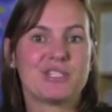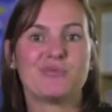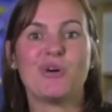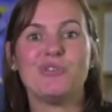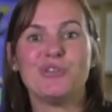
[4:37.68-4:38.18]
as
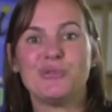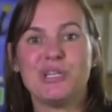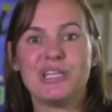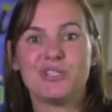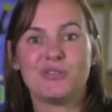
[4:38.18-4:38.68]
one
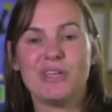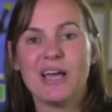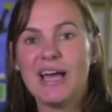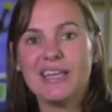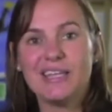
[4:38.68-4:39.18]
unit, so we
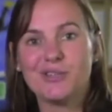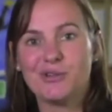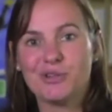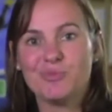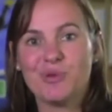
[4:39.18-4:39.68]
highly
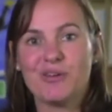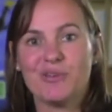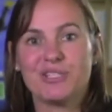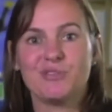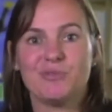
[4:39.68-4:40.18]
encourage
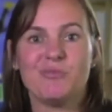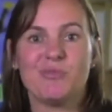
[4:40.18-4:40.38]
parents to be